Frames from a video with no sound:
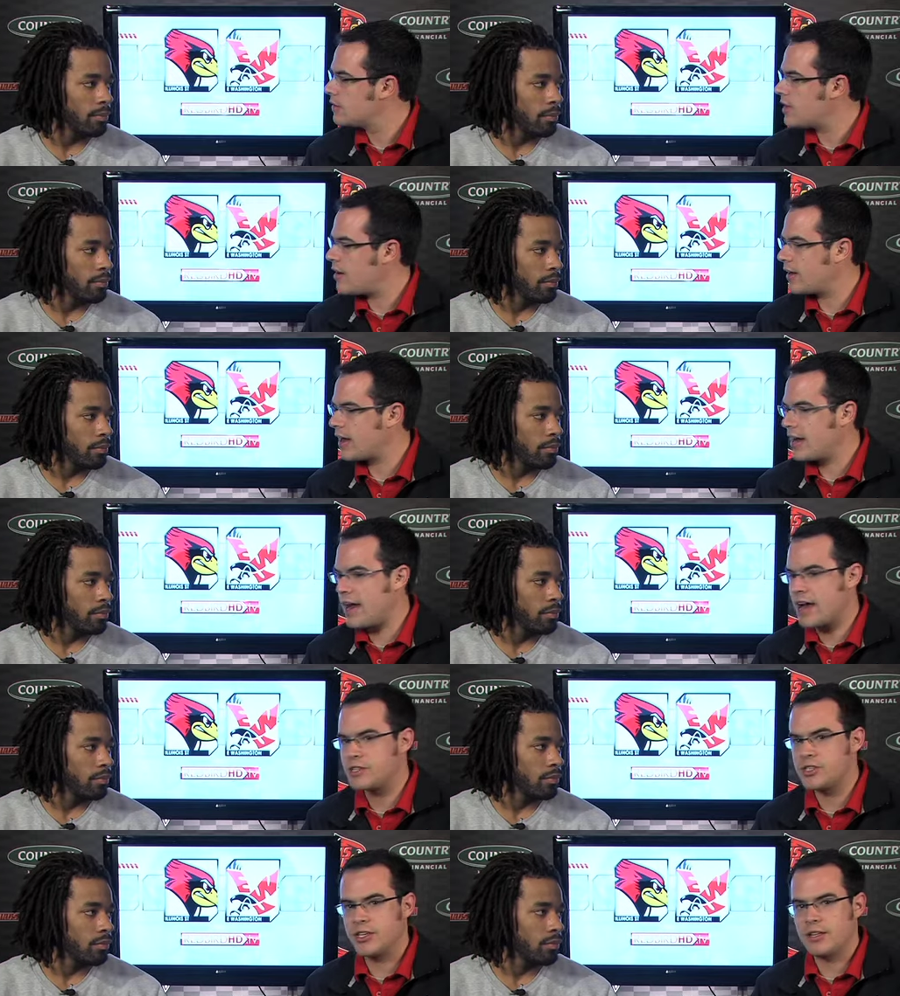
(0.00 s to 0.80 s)
Speaker 1: Now I got to
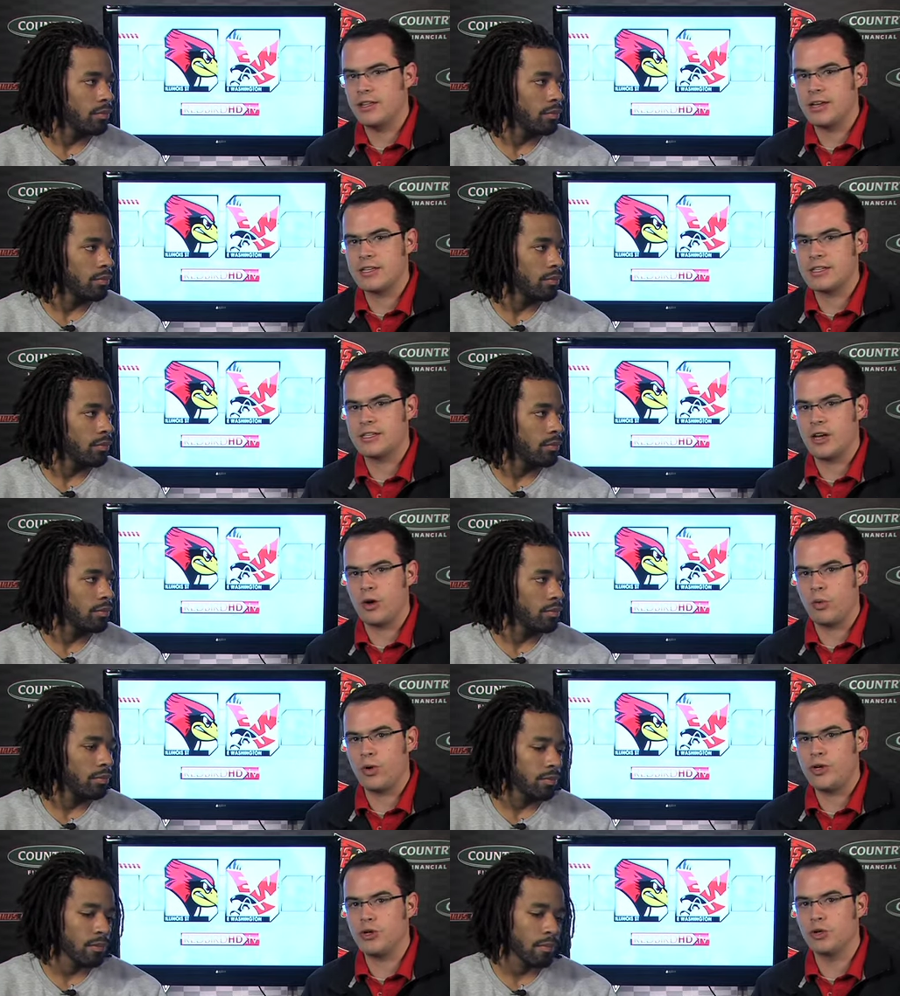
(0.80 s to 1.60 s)
ask you this: uh,
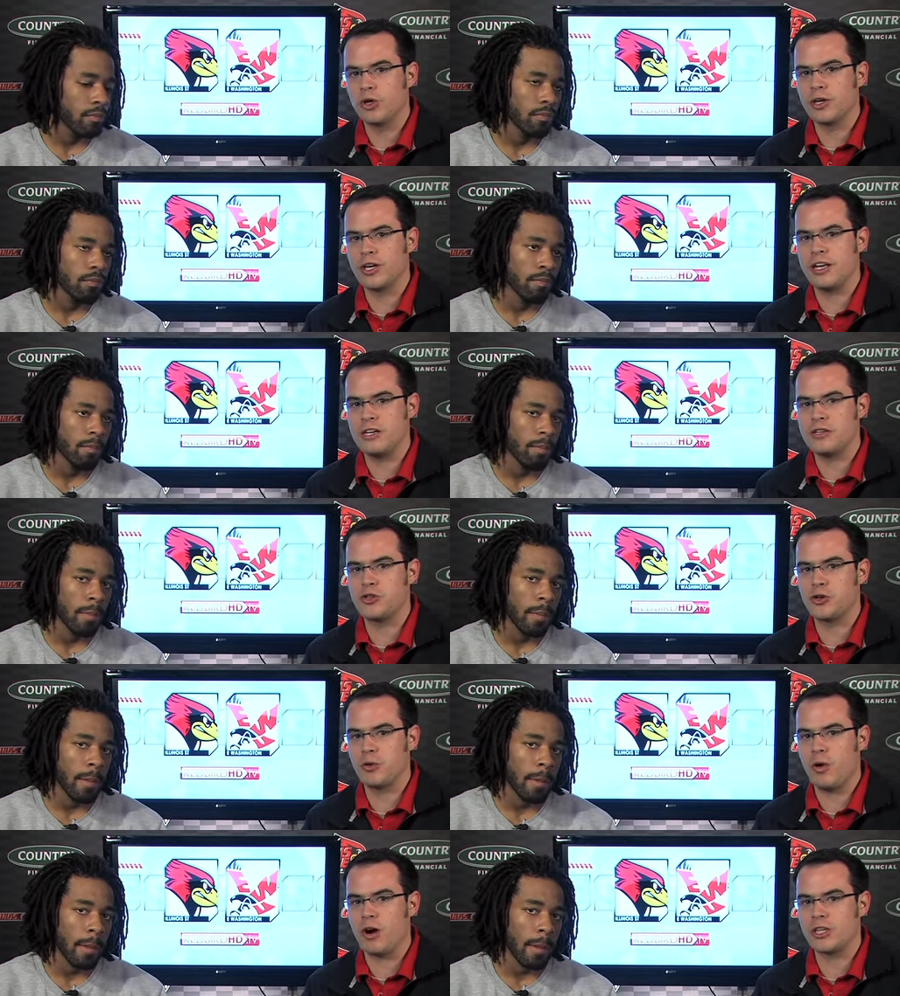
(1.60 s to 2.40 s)
when you look at
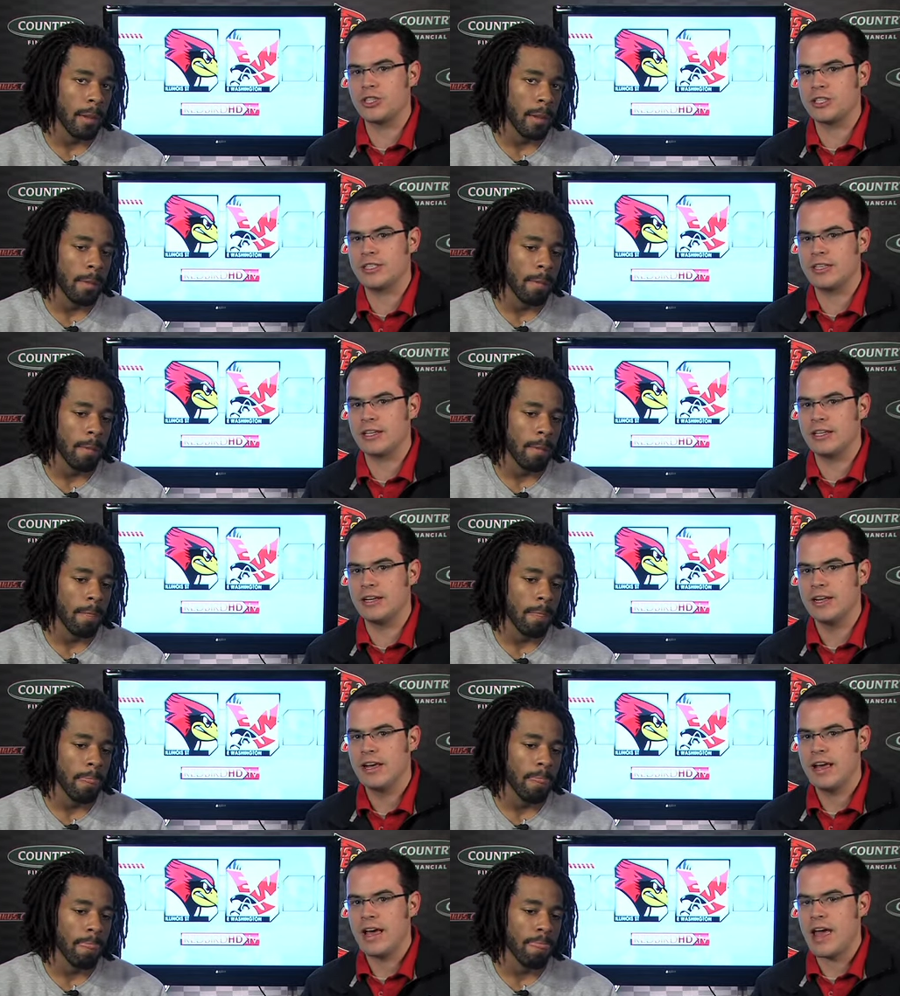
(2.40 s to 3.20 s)
Eastern Washington,
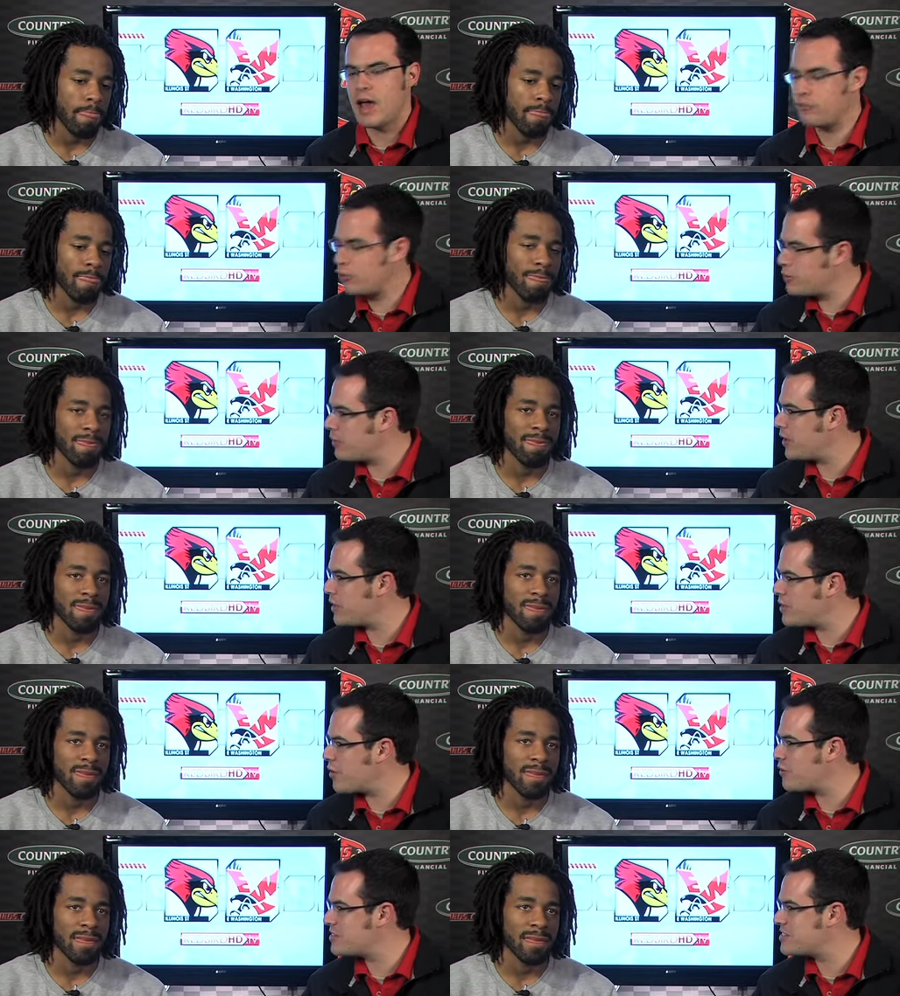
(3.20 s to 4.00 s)
everybody
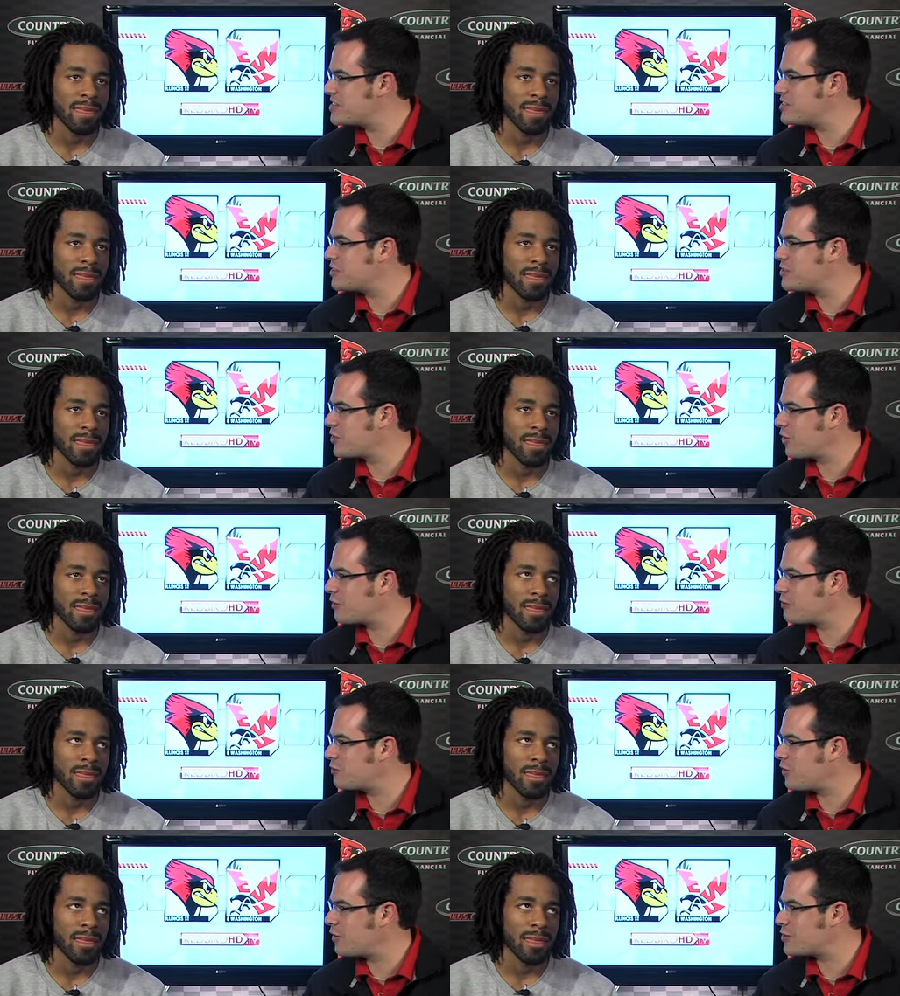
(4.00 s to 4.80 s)
notices the turf
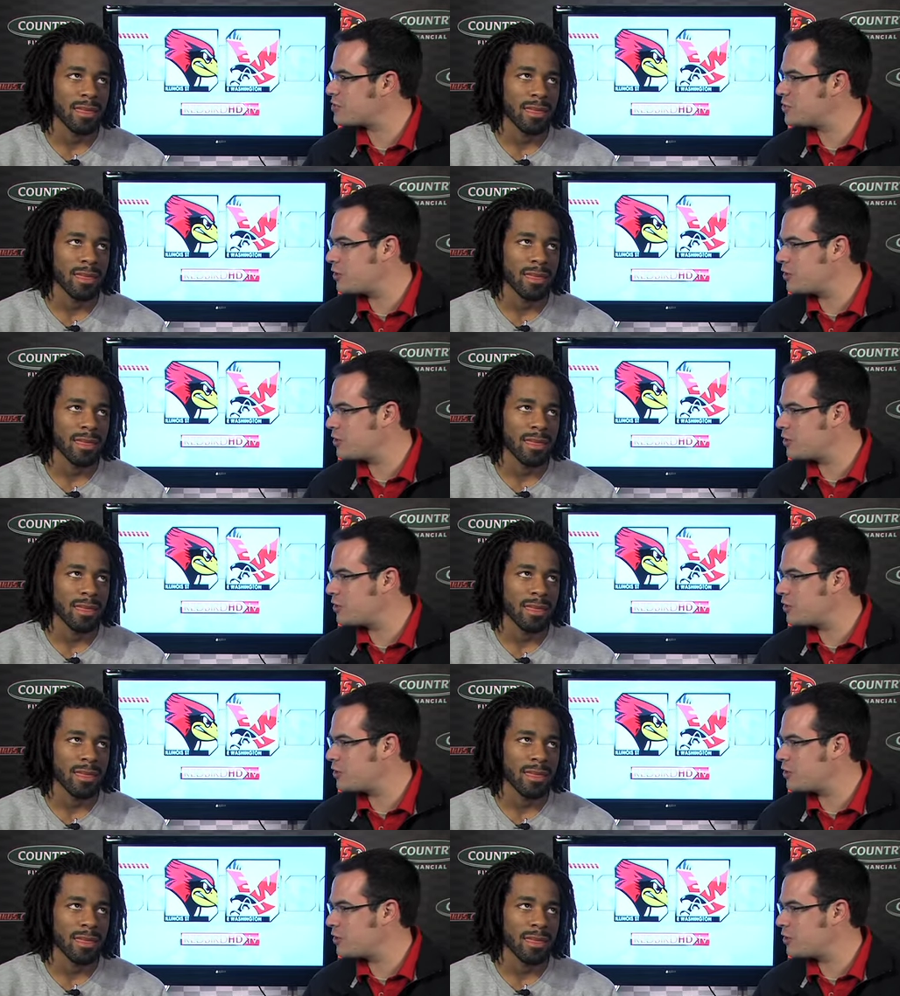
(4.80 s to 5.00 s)
first.